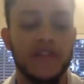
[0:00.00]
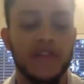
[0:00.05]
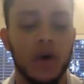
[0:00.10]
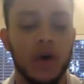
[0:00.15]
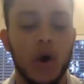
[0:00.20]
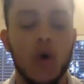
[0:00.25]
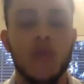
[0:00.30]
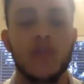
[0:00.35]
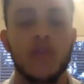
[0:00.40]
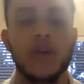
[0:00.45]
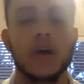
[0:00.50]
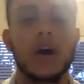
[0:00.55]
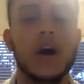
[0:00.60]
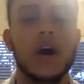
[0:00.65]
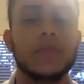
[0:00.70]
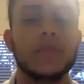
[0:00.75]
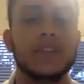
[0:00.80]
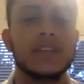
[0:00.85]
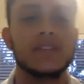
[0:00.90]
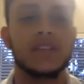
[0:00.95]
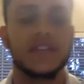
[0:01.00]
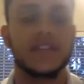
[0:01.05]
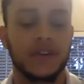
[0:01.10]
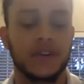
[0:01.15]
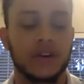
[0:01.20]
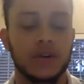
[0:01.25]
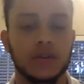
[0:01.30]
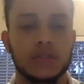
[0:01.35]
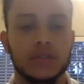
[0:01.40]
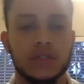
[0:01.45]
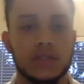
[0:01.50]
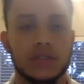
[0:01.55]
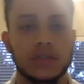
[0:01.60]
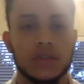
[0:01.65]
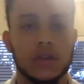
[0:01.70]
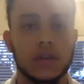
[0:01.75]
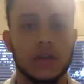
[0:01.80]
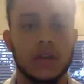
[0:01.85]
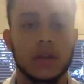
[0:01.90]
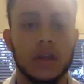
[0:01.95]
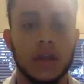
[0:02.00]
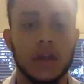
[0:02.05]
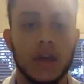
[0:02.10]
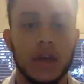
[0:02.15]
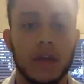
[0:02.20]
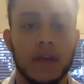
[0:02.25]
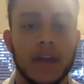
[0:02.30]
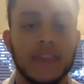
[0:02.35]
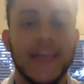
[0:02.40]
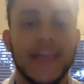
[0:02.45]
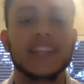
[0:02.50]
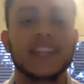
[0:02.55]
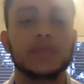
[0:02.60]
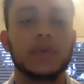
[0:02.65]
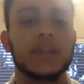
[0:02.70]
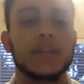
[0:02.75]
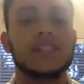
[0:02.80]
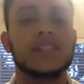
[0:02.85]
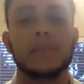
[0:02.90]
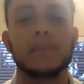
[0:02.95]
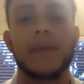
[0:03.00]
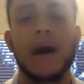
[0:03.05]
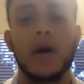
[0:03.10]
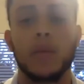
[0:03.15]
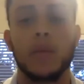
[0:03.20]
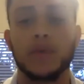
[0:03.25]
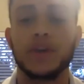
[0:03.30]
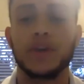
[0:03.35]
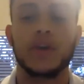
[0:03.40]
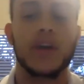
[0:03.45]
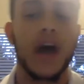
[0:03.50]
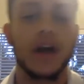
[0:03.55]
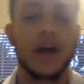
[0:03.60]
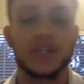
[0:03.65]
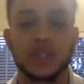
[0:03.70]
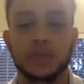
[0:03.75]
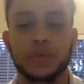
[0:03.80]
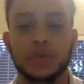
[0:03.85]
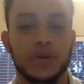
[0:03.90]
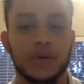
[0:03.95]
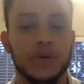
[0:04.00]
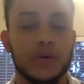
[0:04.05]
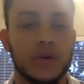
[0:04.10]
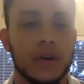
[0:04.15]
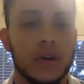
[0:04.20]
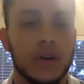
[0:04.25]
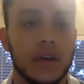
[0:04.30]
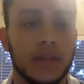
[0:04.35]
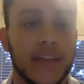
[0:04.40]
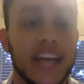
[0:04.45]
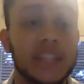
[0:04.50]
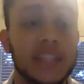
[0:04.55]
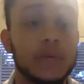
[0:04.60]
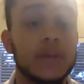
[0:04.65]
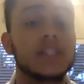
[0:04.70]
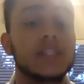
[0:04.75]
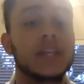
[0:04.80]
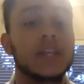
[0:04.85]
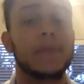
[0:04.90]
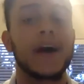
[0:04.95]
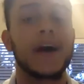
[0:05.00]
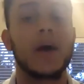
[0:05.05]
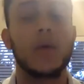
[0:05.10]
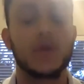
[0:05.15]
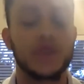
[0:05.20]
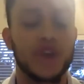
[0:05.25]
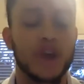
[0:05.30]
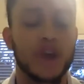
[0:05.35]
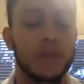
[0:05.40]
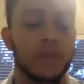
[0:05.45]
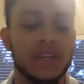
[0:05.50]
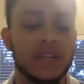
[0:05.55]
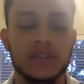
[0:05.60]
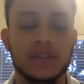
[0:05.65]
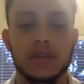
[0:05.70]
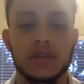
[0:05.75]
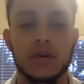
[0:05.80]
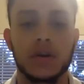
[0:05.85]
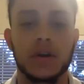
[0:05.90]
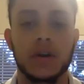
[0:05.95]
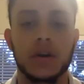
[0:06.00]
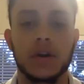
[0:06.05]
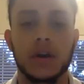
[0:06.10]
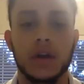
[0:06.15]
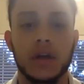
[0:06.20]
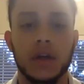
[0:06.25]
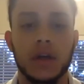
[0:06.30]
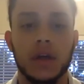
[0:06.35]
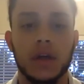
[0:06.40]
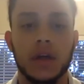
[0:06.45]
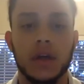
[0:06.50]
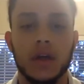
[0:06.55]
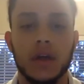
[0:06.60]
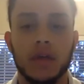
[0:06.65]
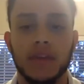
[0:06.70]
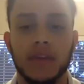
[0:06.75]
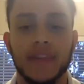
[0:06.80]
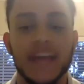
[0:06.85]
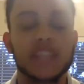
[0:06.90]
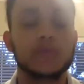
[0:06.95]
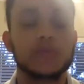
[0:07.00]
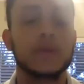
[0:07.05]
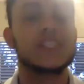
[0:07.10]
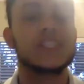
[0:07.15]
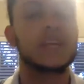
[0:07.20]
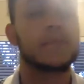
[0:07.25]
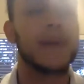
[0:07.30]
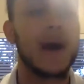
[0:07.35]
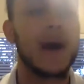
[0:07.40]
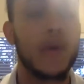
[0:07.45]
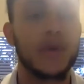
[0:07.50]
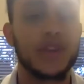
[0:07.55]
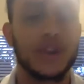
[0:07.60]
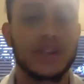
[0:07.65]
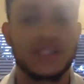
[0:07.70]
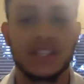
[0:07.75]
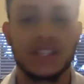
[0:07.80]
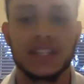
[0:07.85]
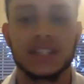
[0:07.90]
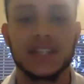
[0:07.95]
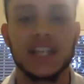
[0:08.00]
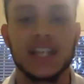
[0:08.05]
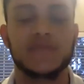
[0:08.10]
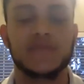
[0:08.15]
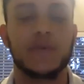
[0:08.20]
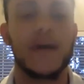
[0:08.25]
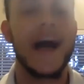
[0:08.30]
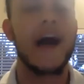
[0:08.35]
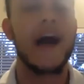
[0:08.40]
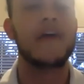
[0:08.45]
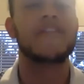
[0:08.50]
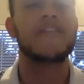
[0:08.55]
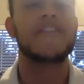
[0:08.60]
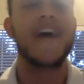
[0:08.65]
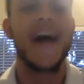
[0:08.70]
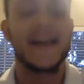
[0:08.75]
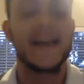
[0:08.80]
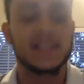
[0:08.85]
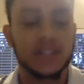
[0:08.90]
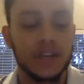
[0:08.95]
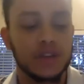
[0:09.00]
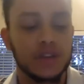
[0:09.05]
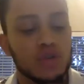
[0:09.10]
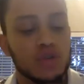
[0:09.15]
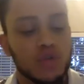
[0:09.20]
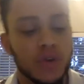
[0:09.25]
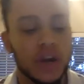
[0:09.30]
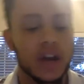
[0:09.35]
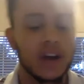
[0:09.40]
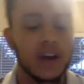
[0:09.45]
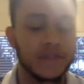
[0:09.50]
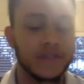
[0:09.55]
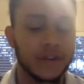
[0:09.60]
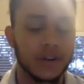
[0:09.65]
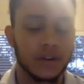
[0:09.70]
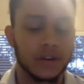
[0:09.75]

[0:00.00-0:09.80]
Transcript: overcome these difficulties, right? That's what it's about when you're an entrepreneur. That's what it's about when you're a business owner, right? That's what it's about when you're successful. How fast can you recover,